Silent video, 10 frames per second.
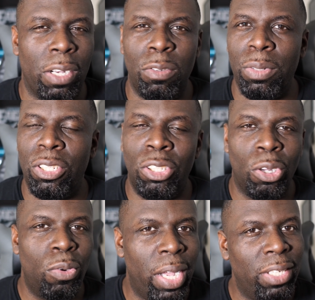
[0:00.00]
I would be
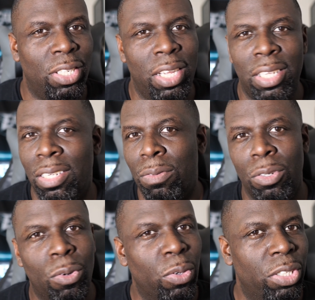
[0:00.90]
so agitated because I would
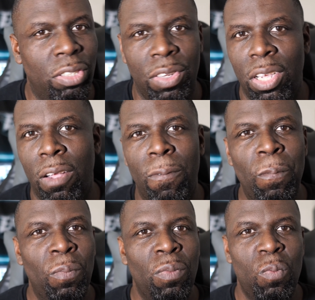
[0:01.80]
record this video
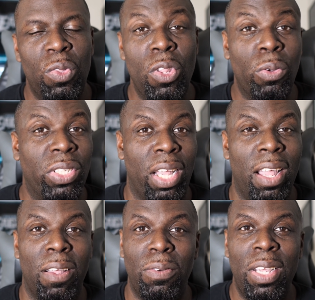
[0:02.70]
with no
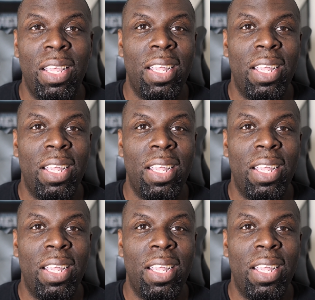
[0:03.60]
sound.